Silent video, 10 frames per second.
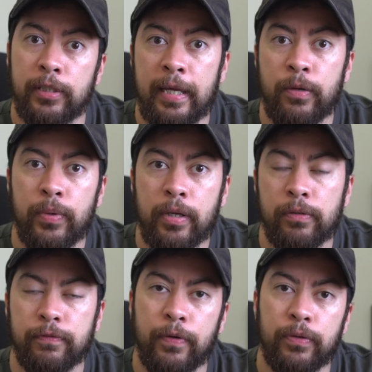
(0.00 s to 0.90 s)
Today we're going
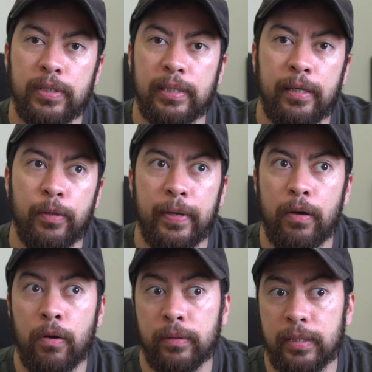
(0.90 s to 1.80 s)
to focus a little bit
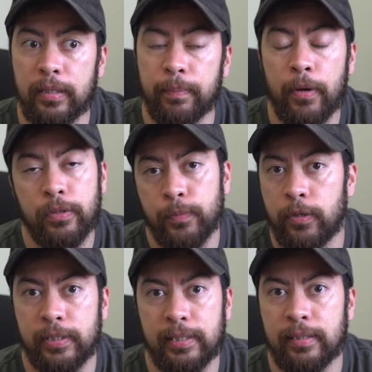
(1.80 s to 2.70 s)
on the
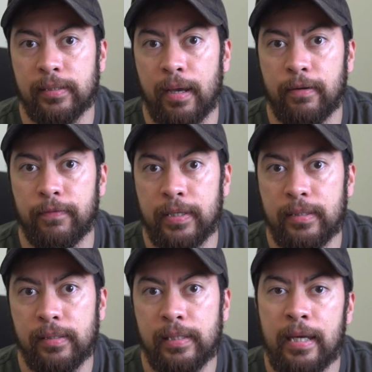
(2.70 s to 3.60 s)
post-processing side of
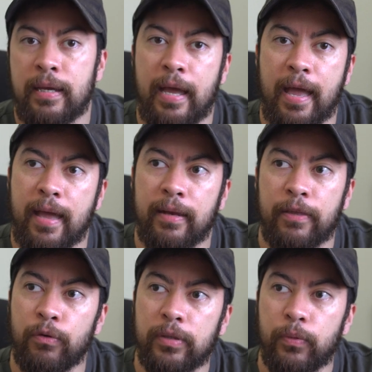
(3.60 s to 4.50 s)
things, and I
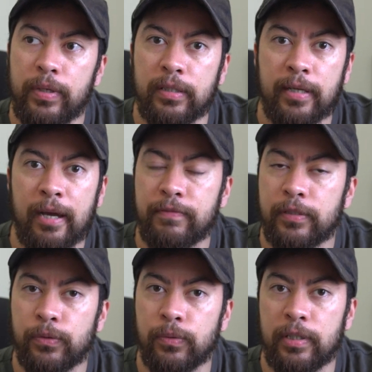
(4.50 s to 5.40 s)
thought that we could dive into